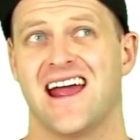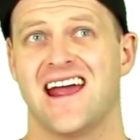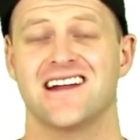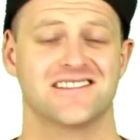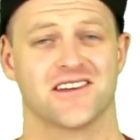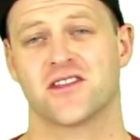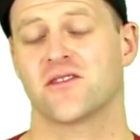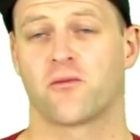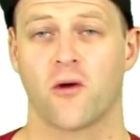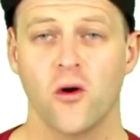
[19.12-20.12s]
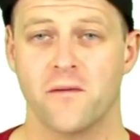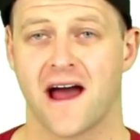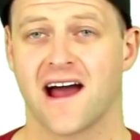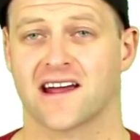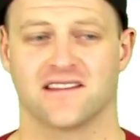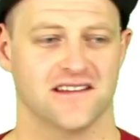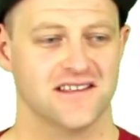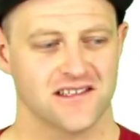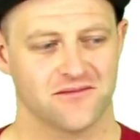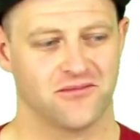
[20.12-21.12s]
and it's a throwback.
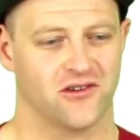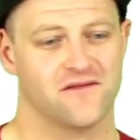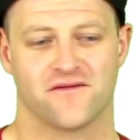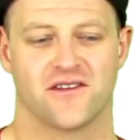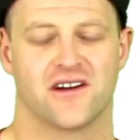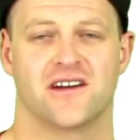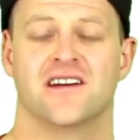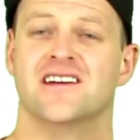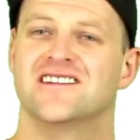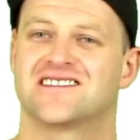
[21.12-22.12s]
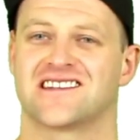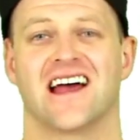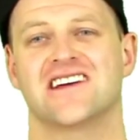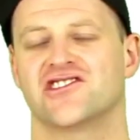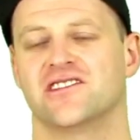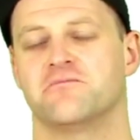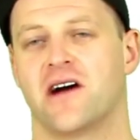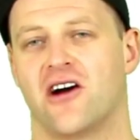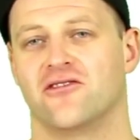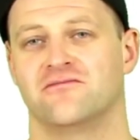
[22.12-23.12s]
This is a board for slashing the
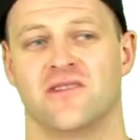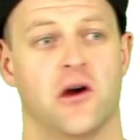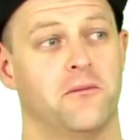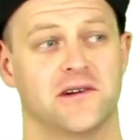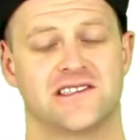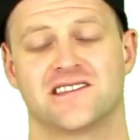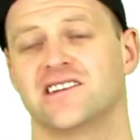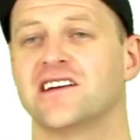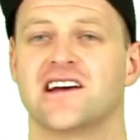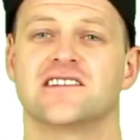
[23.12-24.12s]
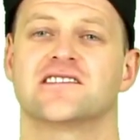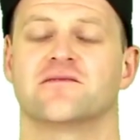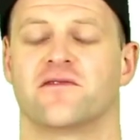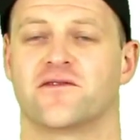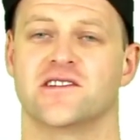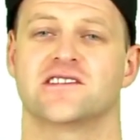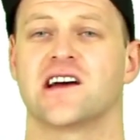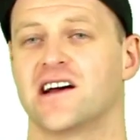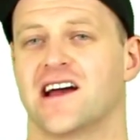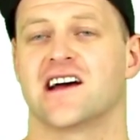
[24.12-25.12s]
mountain, but still has some
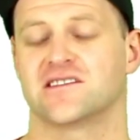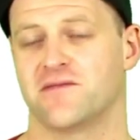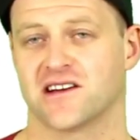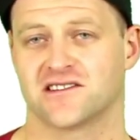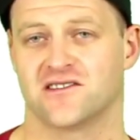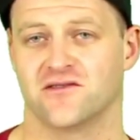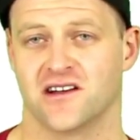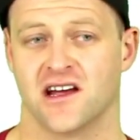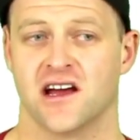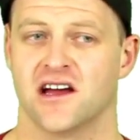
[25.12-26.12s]
freestyle aspects to it.